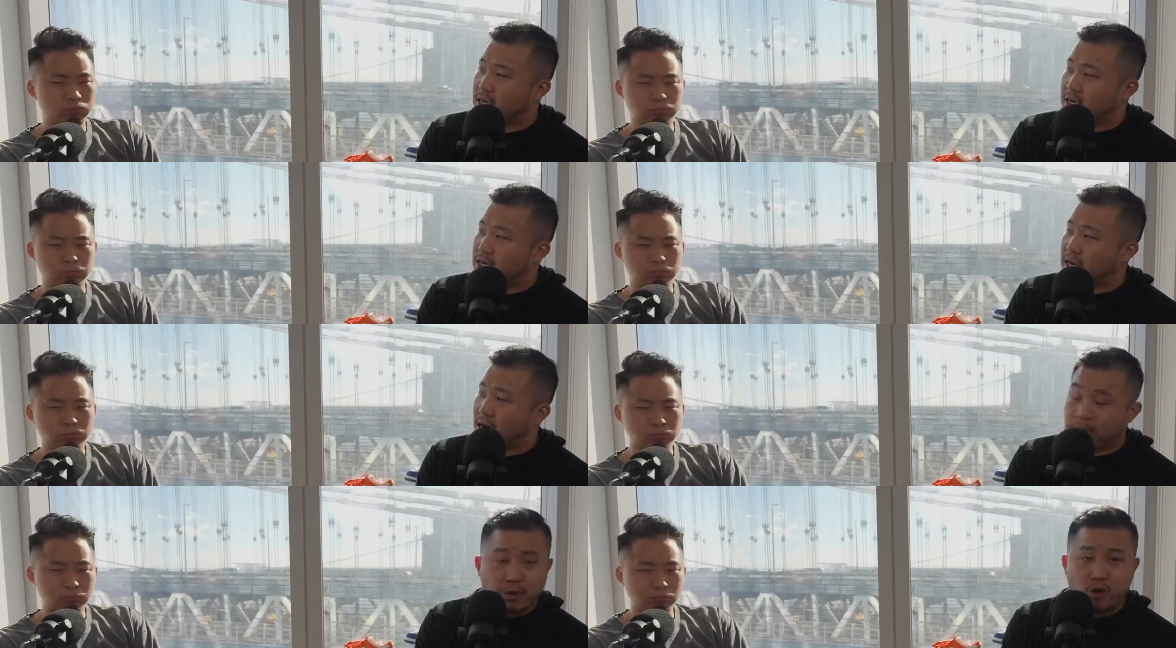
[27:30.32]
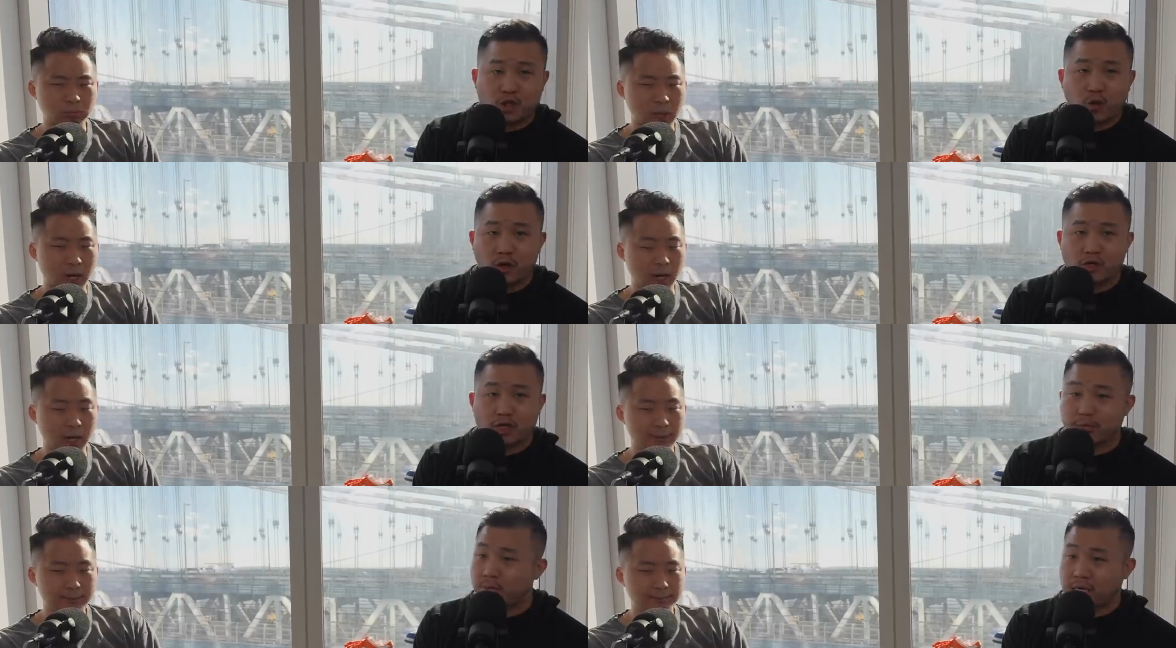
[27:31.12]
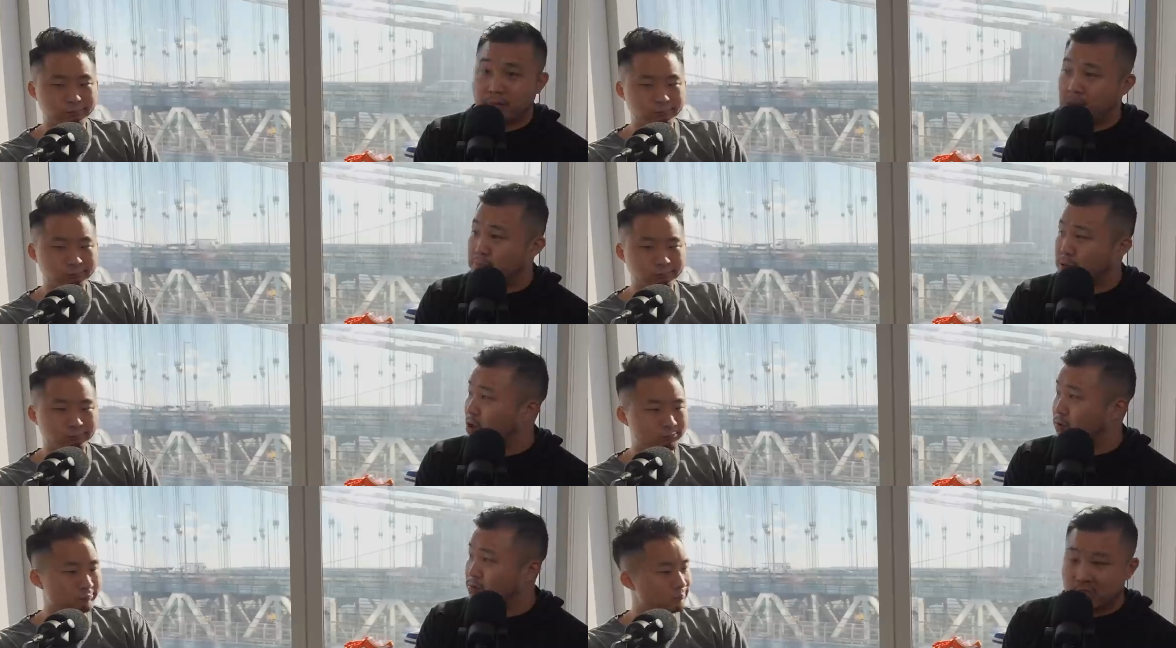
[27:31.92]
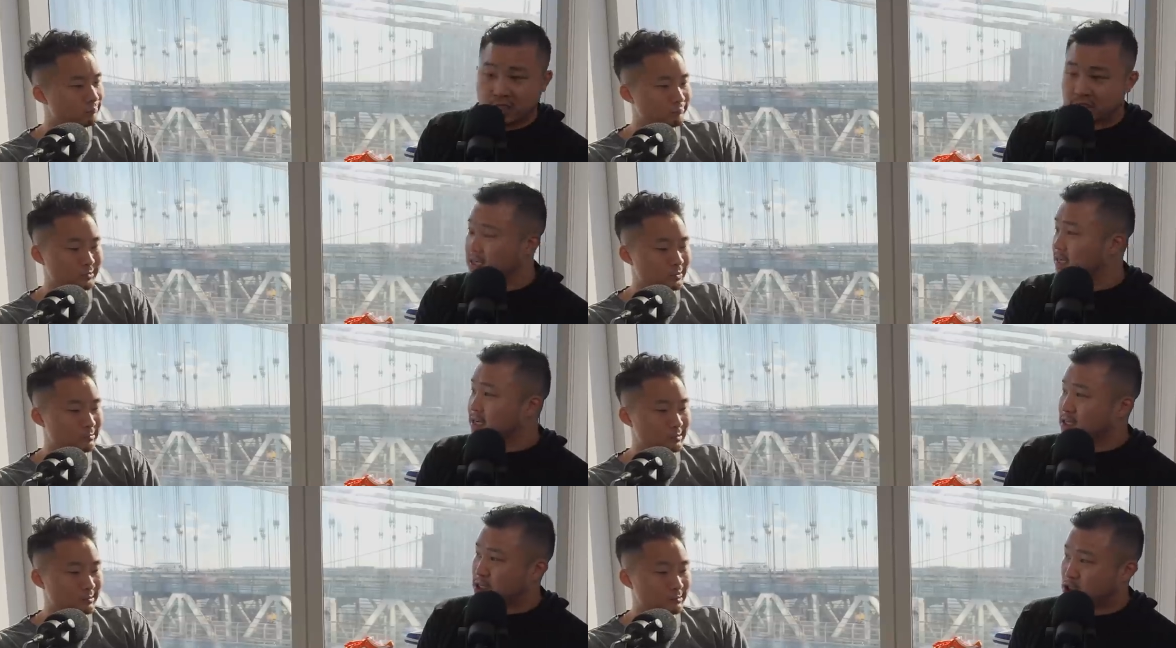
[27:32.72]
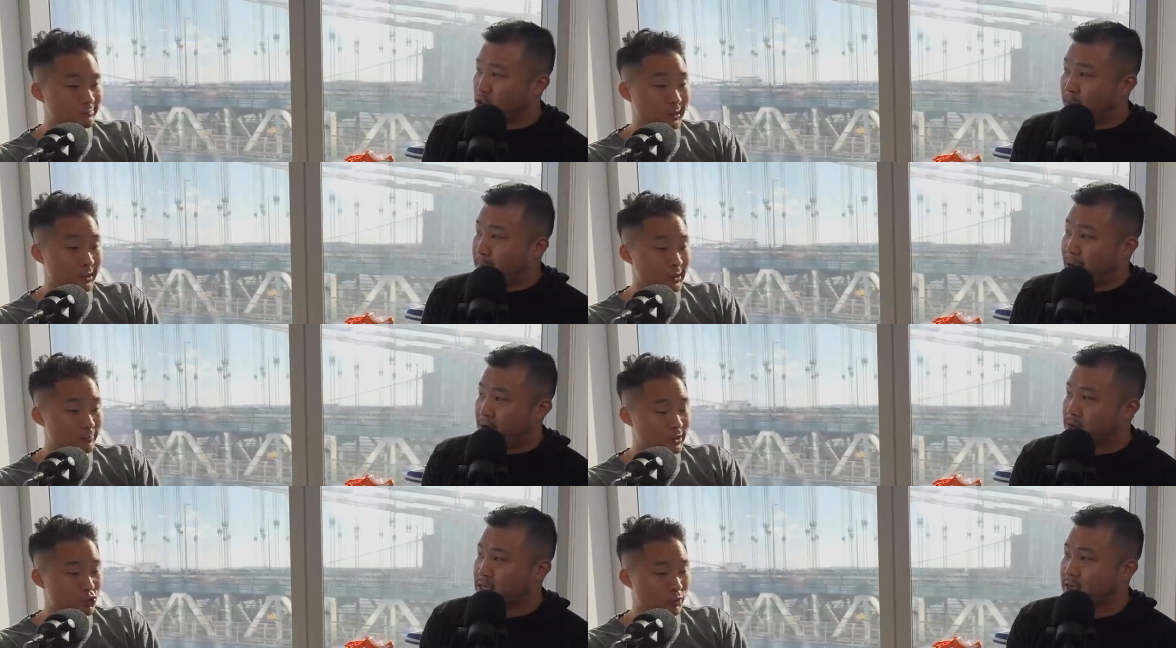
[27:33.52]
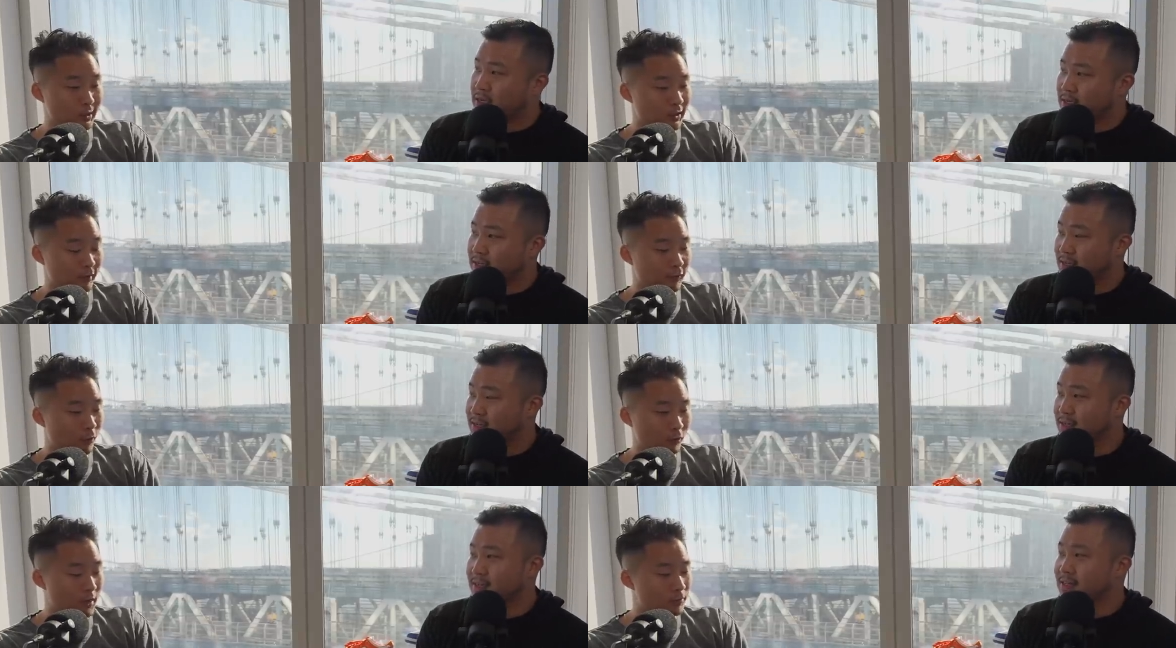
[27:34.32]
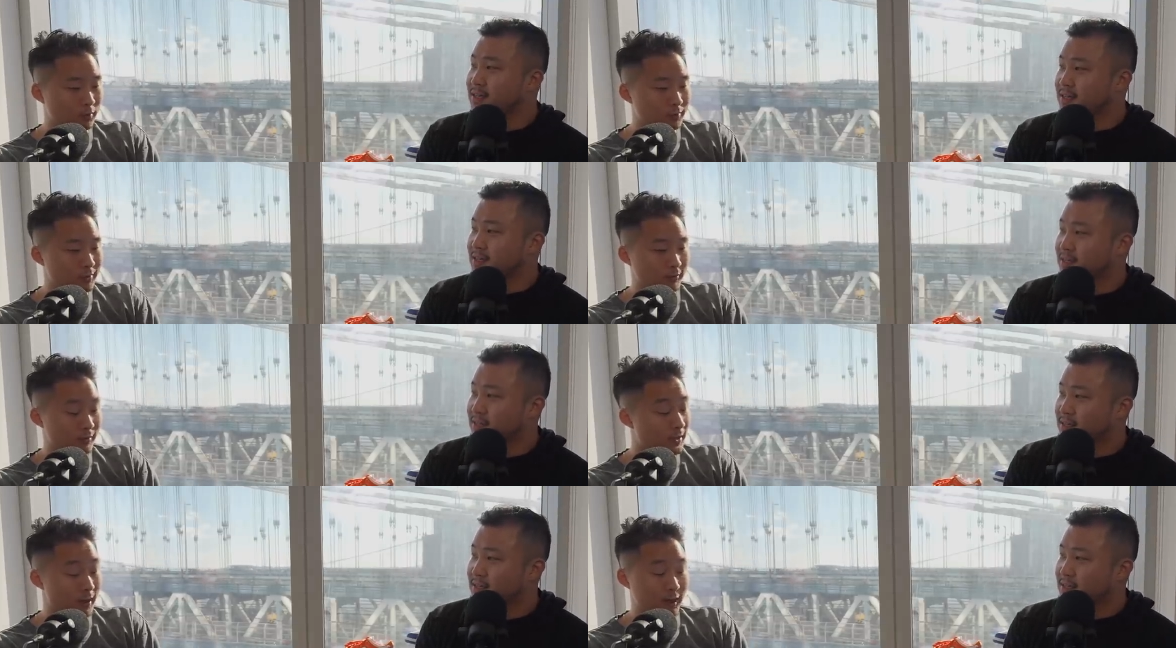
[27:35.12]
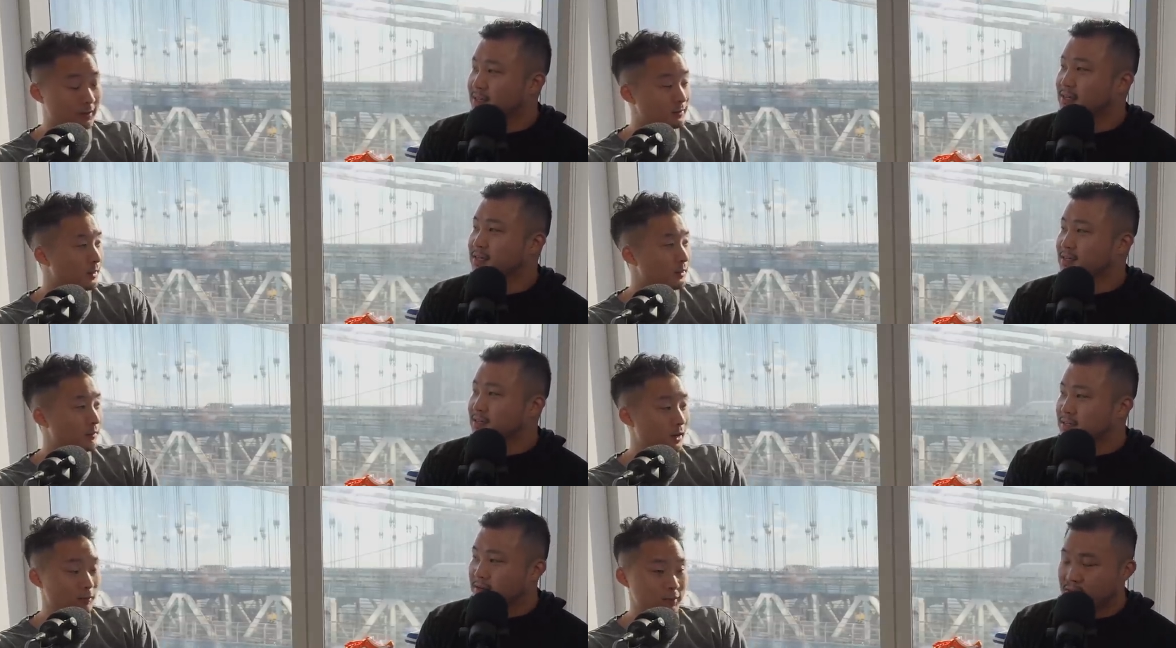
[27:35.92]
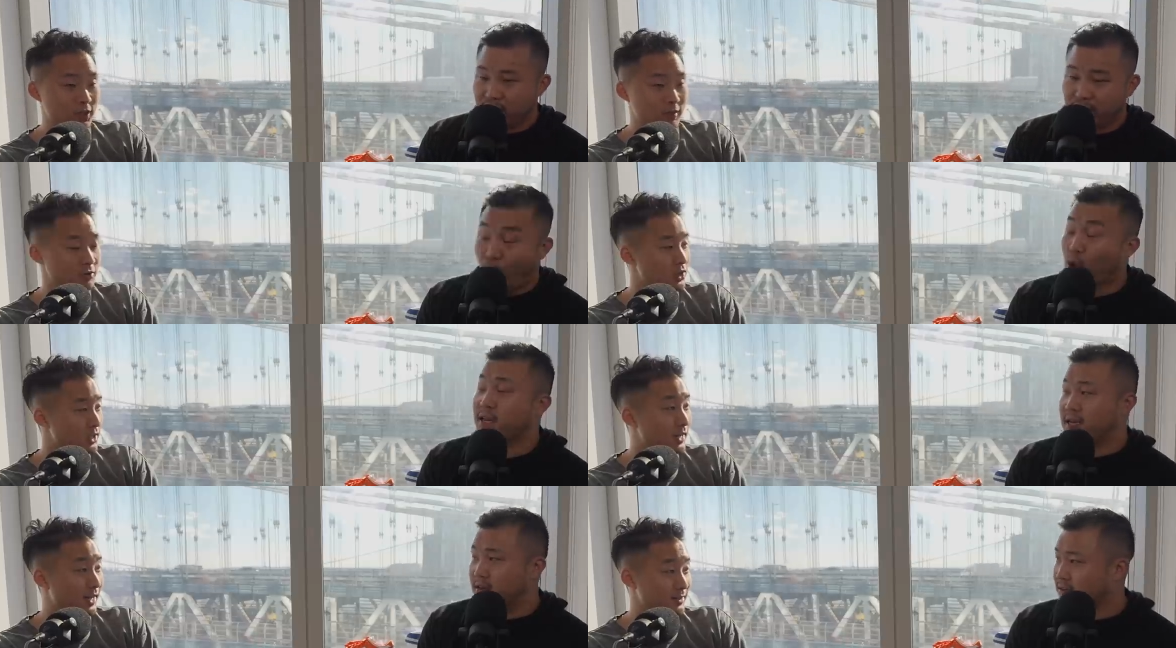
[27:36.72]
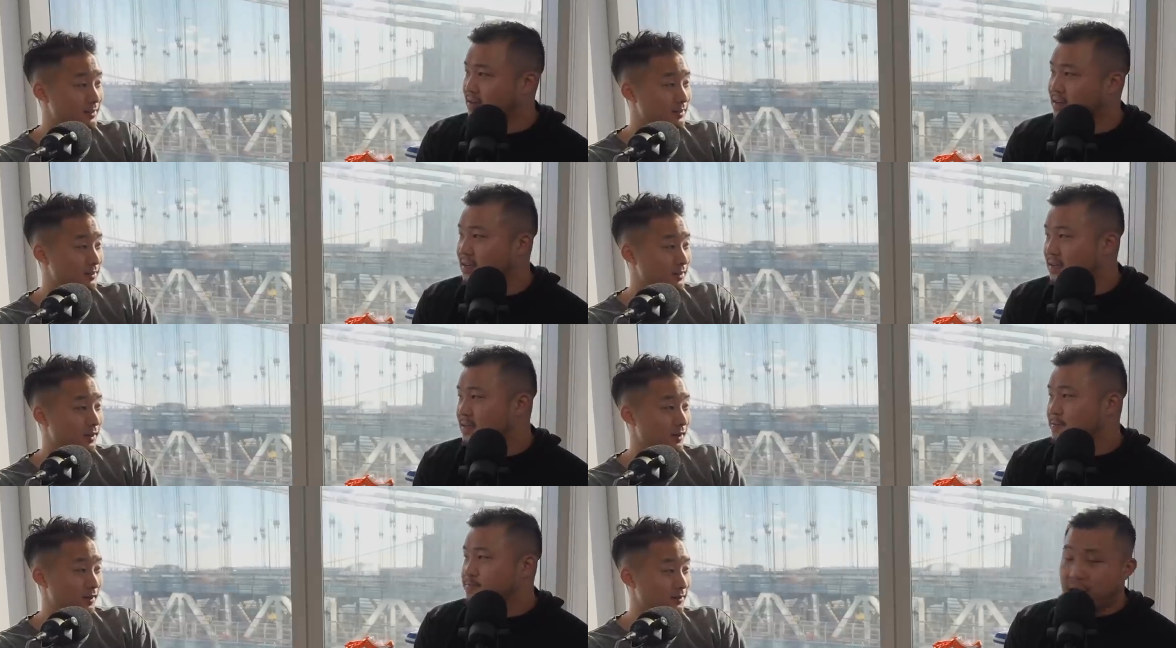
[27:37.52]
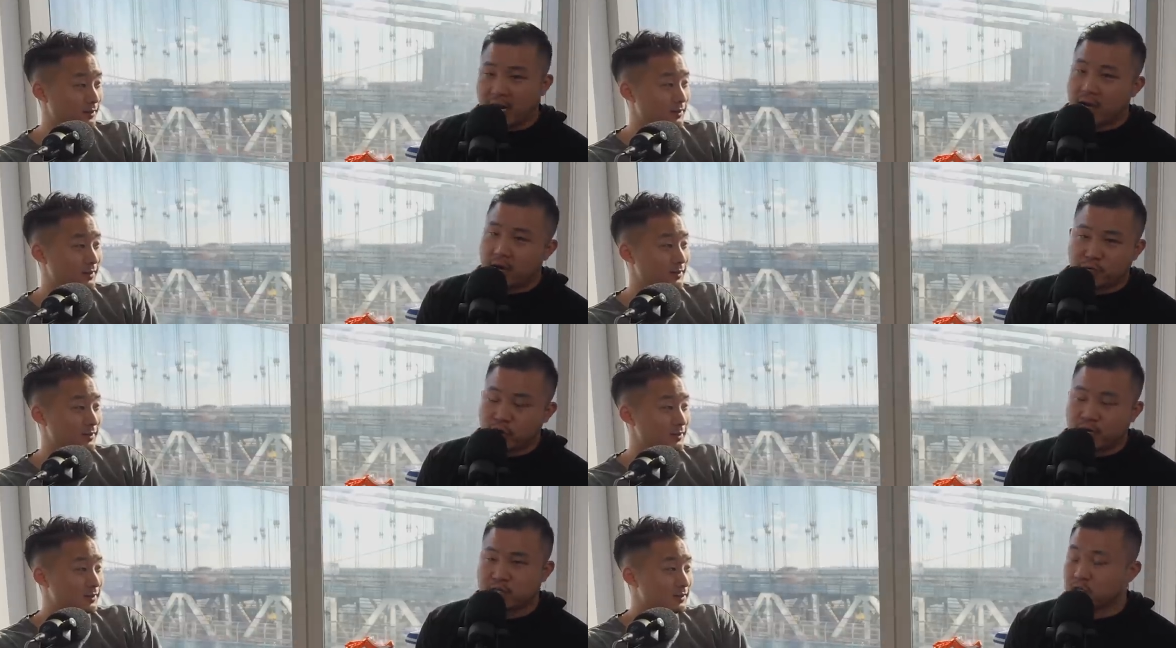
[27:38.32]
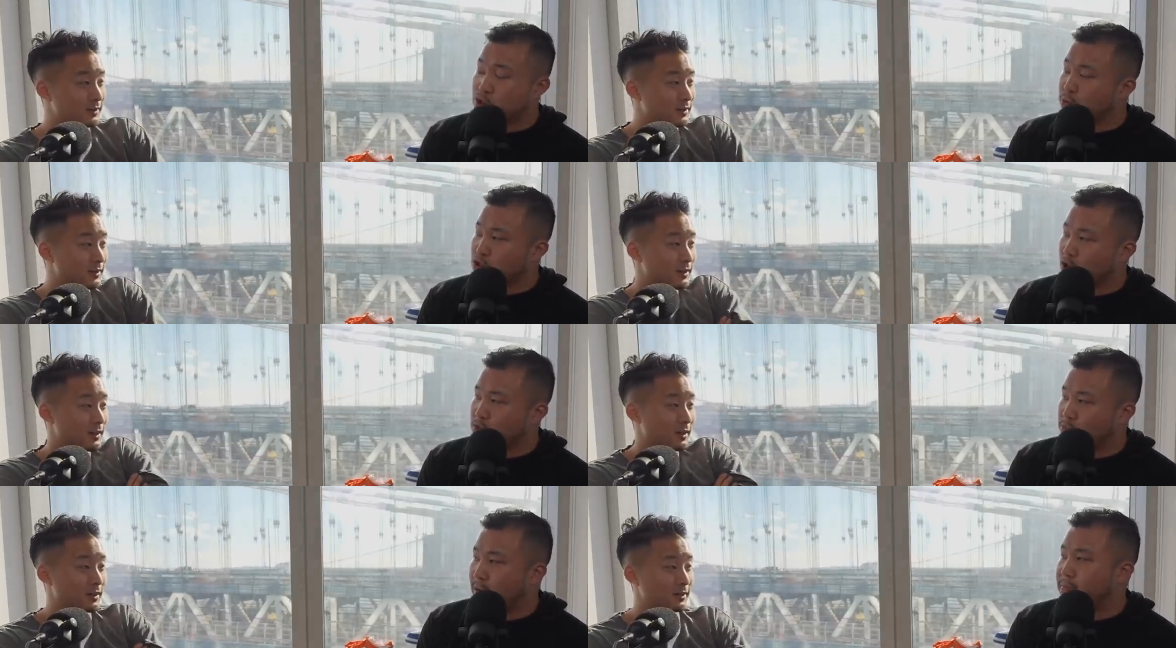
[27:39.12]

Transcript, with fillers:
Speaker 1: He he got a blowtorch or something I, because he'd be blown. You just destroying
Speaker 2: yeah, barriers. He must drink like four Red Bulls every day. I don't know how much
Speaker 1: energy forty he has. Yeah. Yeah, and I'm sure he has a supercharged